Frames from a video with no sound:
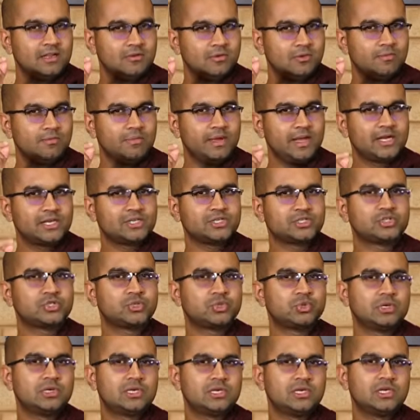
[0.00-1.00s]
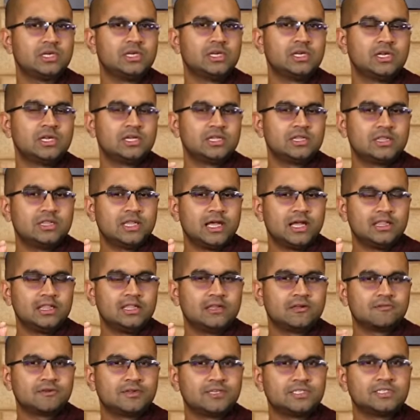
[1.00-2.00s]
make sure that
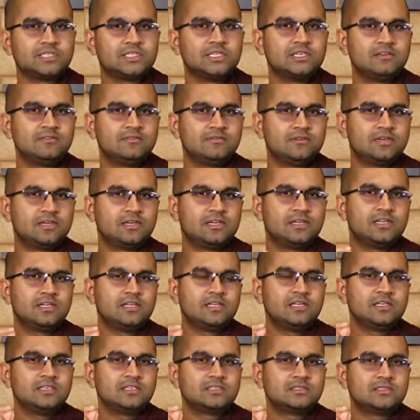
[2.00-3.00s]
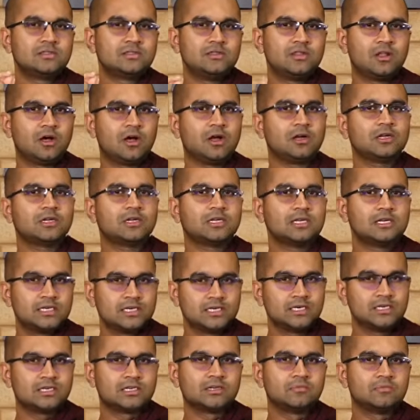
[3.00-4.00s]
the receiver is not
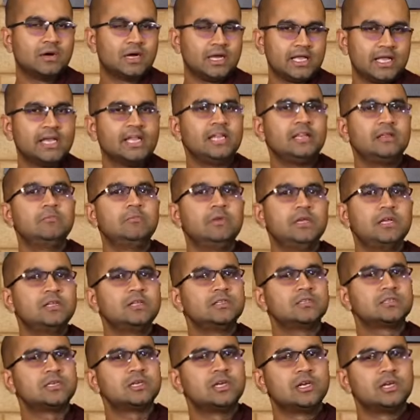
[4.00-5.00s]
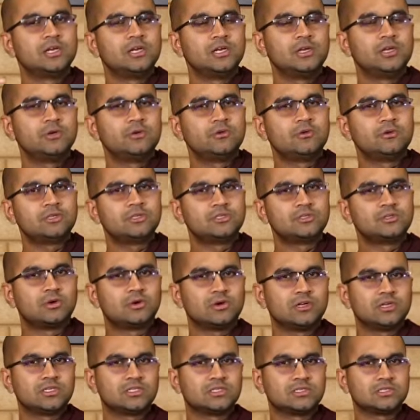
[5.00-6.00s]
hurt by any means due to his
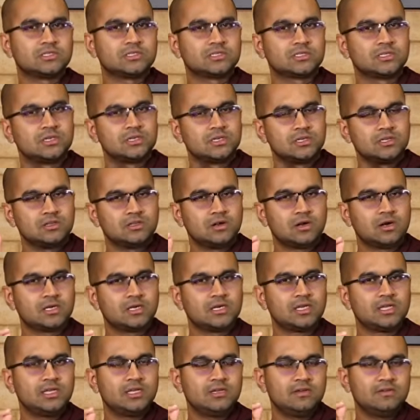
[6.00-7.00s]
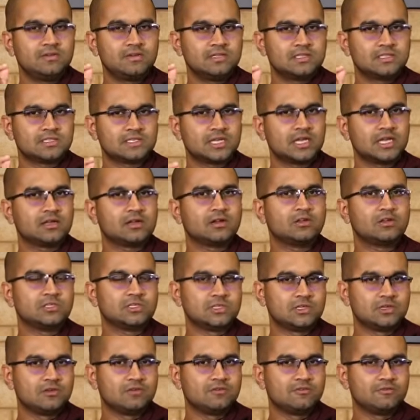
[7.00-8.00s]
donations, not even
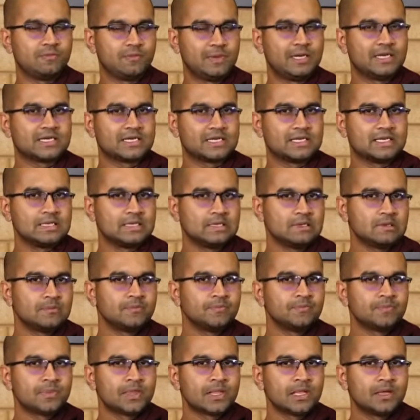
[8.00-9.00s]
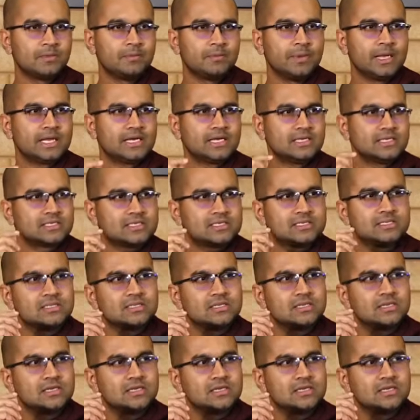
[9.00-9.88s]
psychological or mentally. Because